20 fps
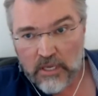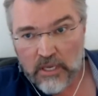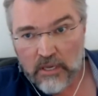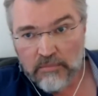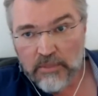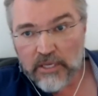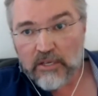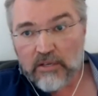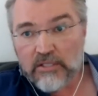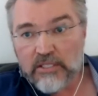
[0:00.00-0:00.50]

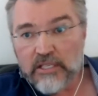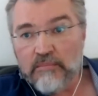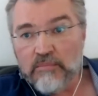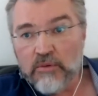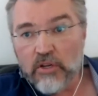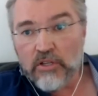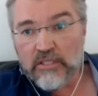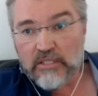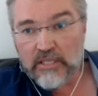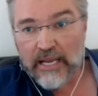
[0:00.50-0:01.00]
because I'm
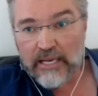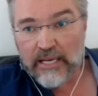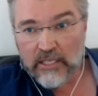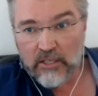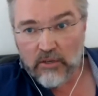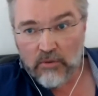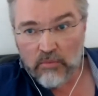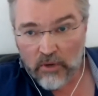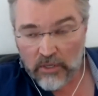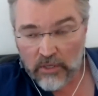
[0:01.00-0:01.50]
not telling
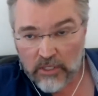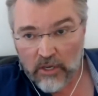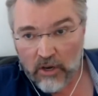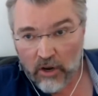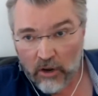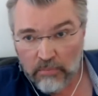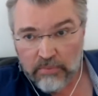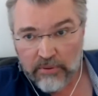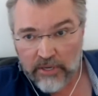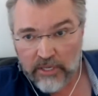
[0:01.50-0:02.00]
you what the
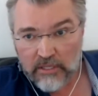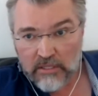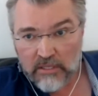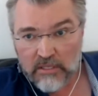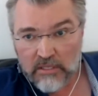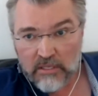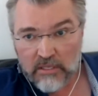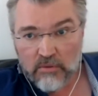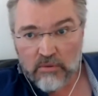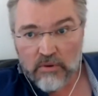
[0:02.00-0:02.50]

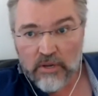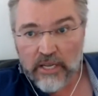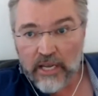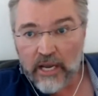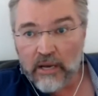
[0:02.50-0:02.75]
operators are doing.